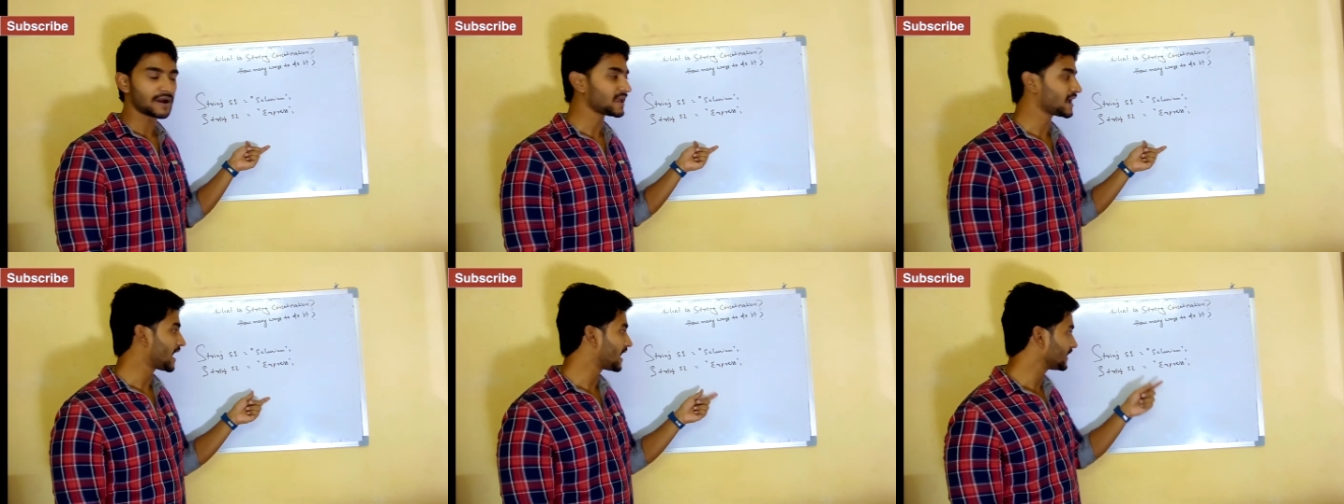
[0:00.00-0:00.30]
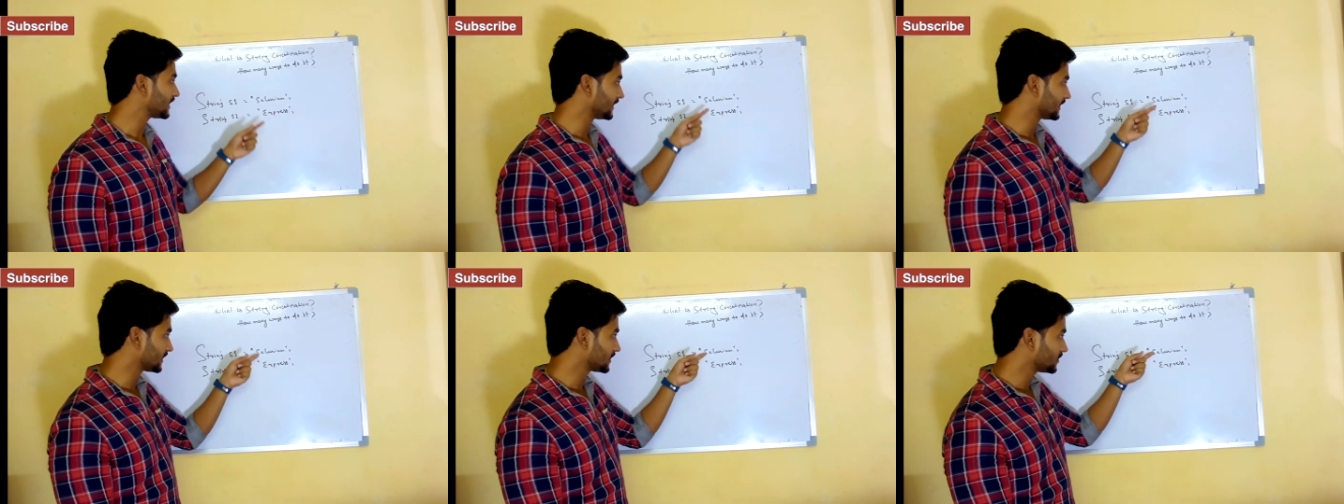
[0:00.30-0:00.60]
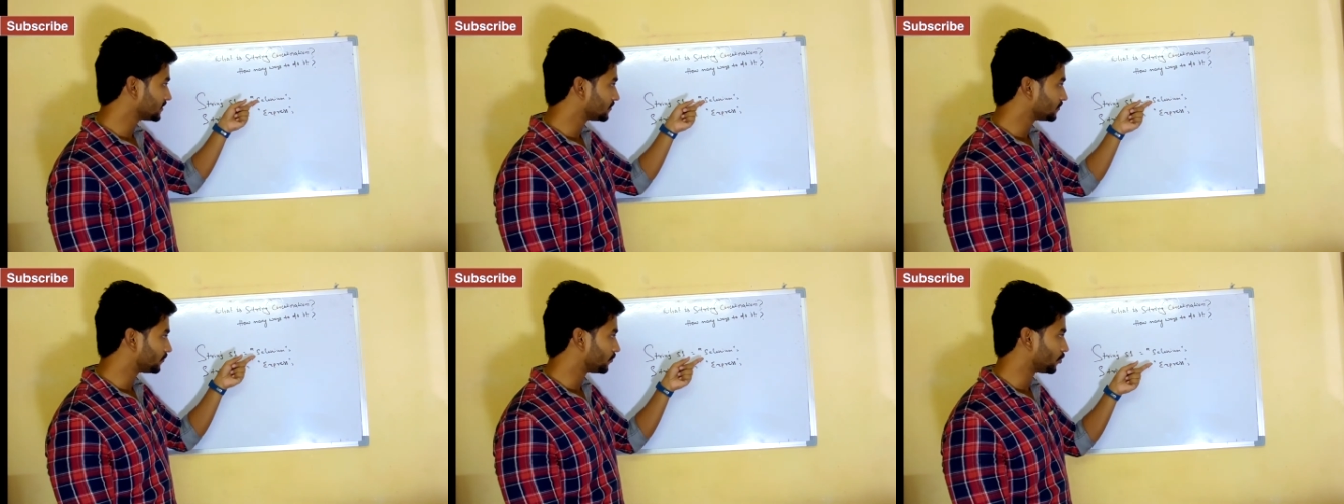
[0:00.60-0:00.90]
by
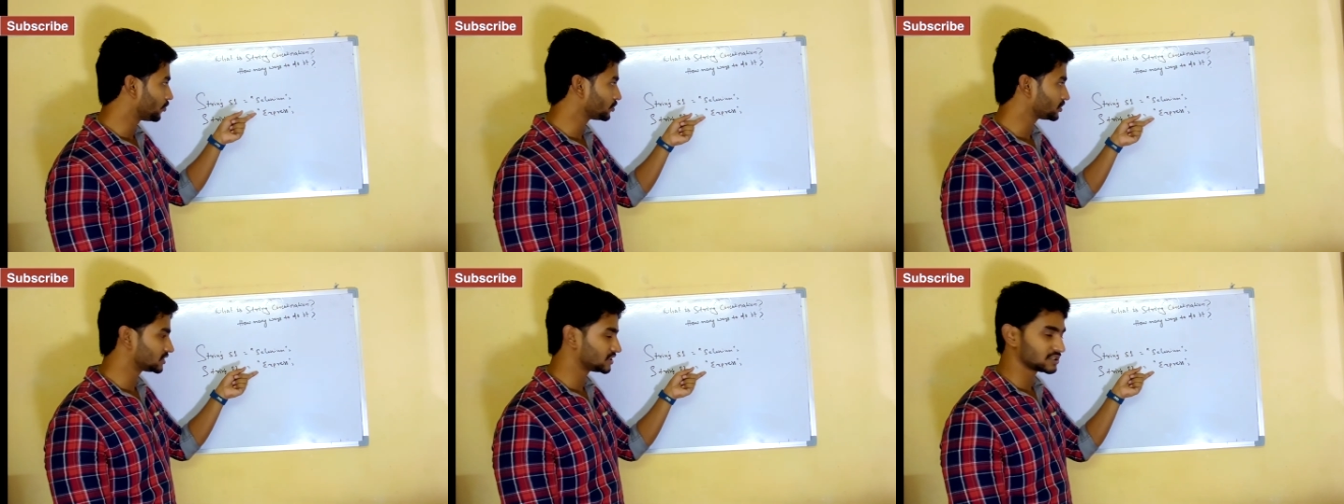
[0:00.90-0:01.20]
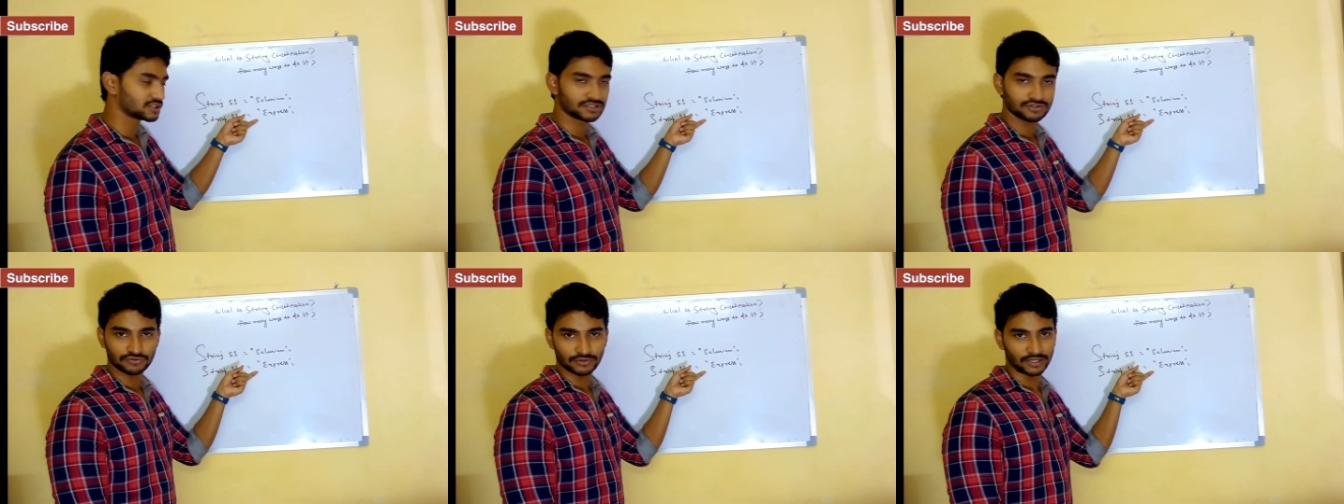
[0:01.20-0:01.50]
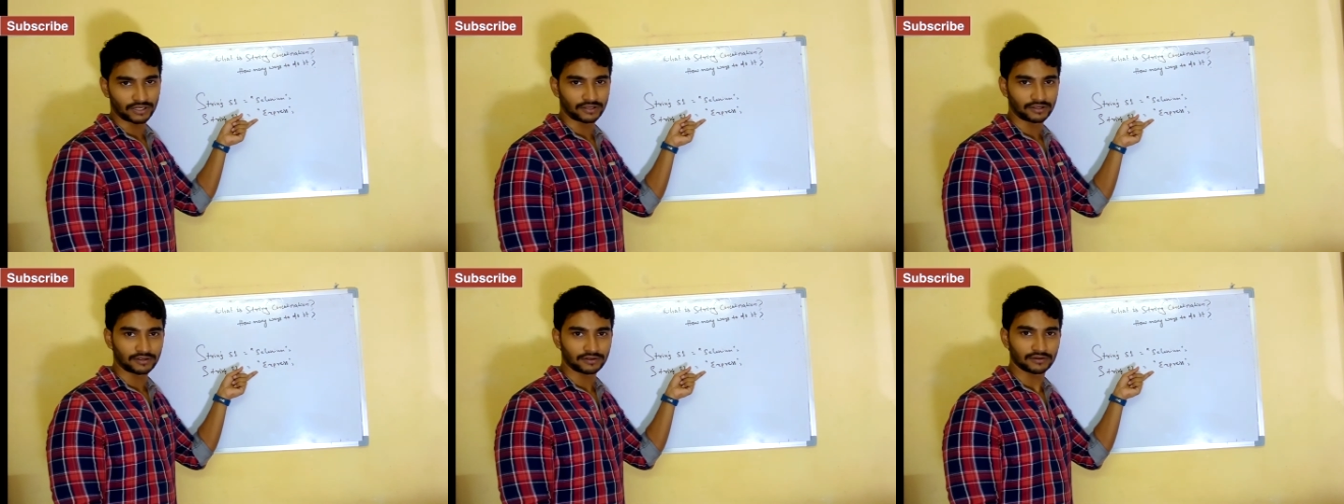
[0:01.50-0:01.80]
adding both these
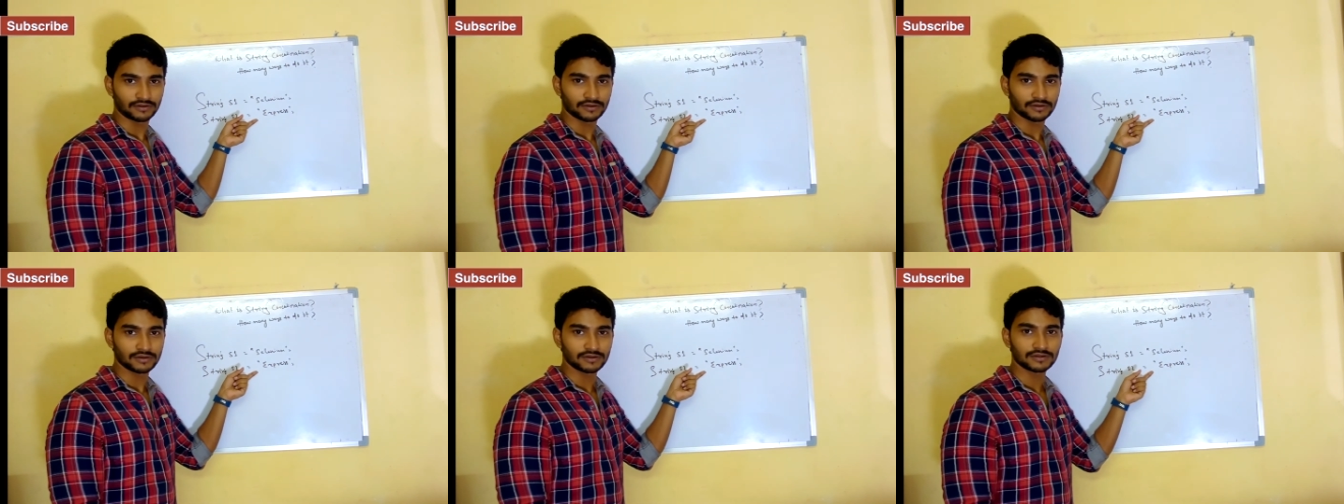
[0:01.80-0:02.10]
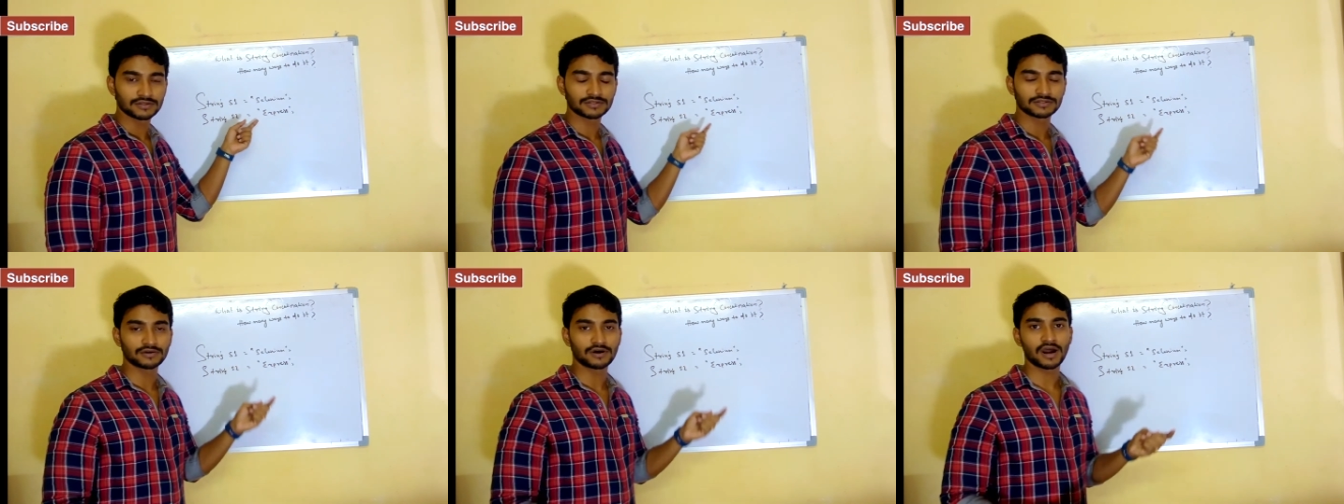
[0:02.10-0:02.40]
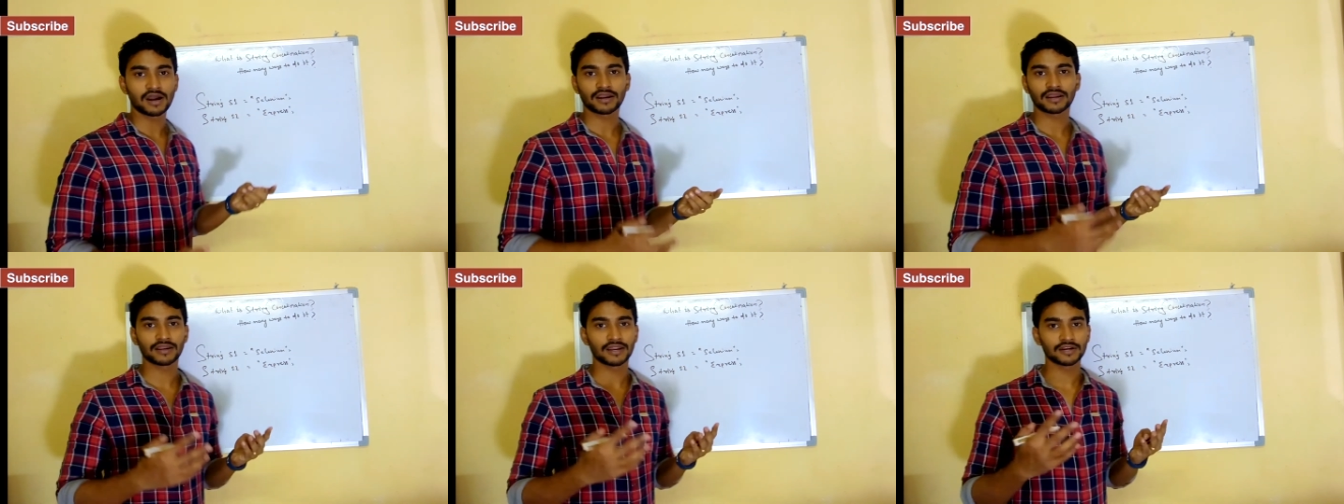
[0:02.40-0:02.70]
string. So
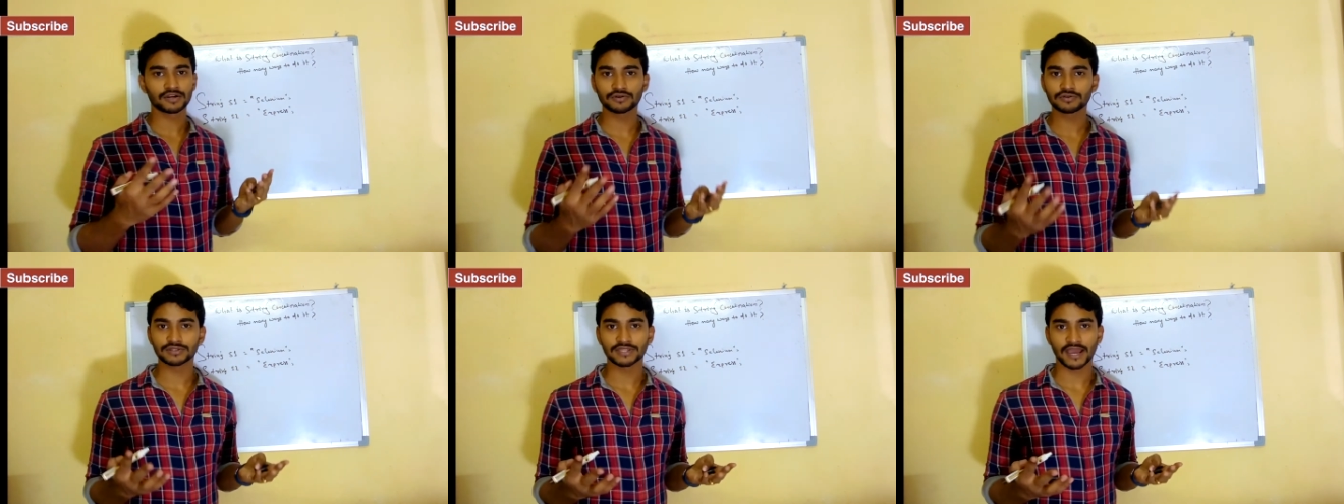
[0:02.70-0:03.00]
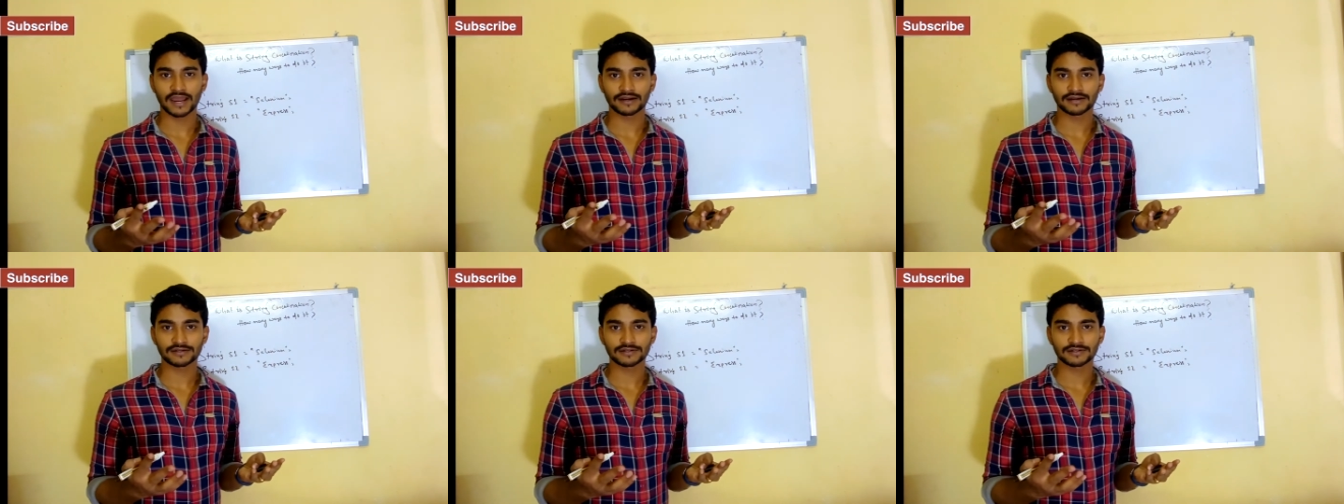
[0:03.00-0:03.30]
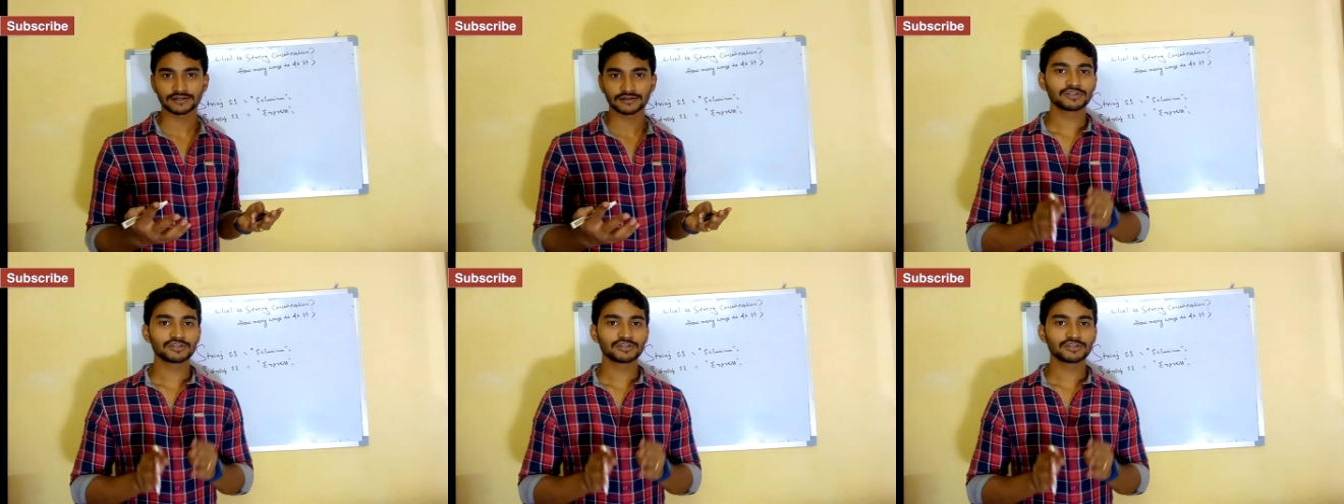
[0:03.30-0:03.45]
how can I do that?